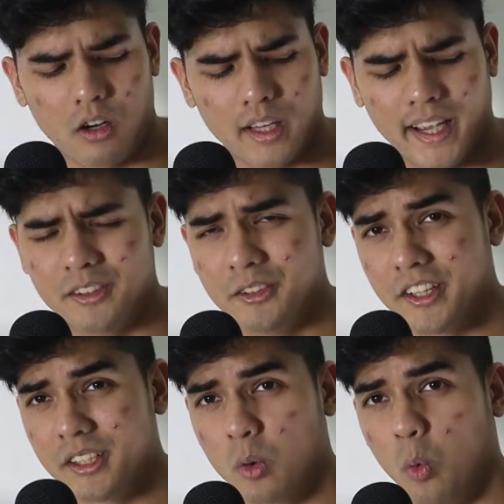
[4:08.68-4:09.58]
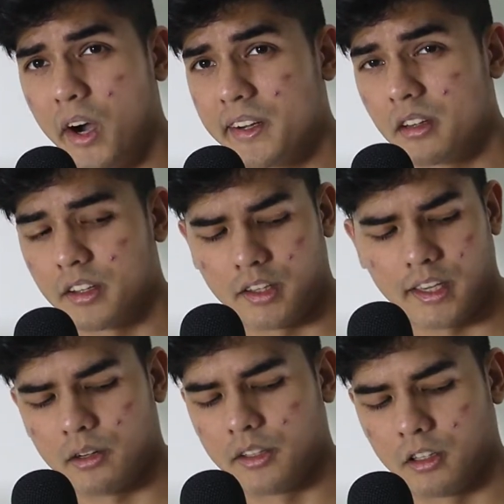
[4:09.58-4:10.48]
all energetic, wild, and
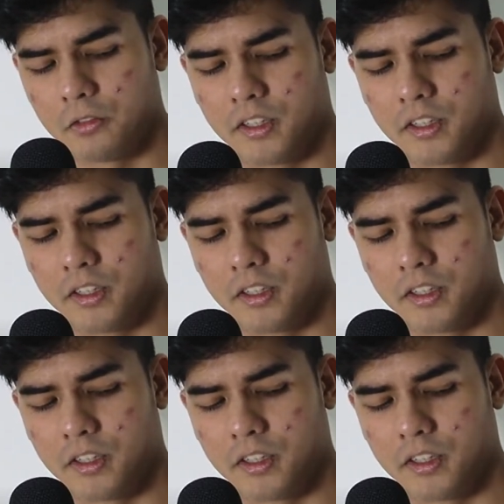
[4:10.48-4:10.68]
chaotic as